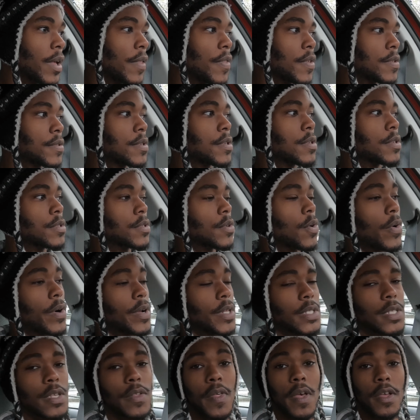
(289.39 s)
and this is
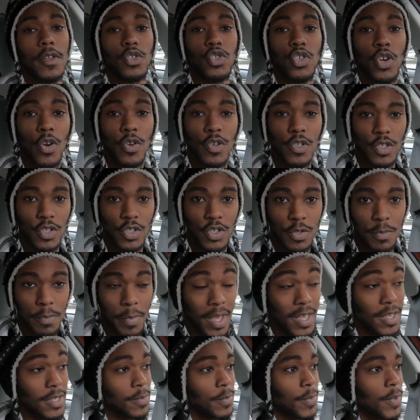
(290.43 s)
going to that church
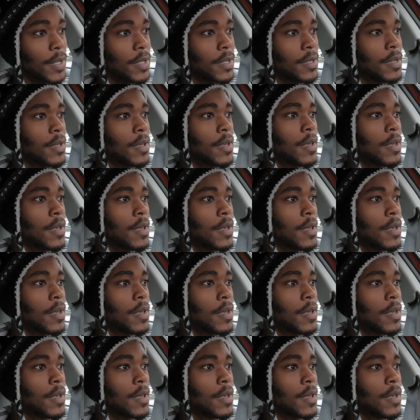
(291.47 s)
basement.